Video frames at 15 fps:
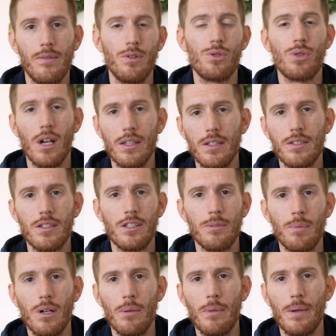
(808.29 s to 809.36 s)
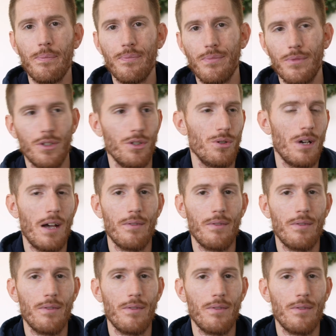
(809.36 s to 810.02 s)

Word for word: Have you tried this experiment? Do you